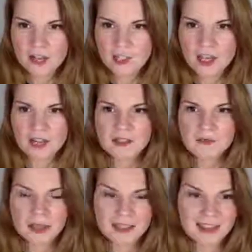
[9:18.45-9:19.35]
I checked
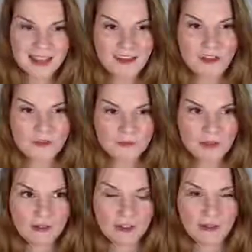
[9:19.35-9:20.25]
my sales
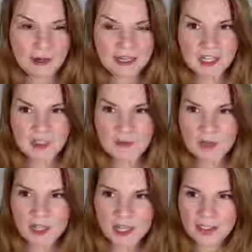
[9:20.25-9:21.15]
revenue, my dashboard
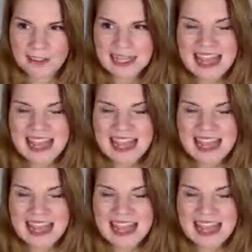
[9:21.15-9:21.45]
again.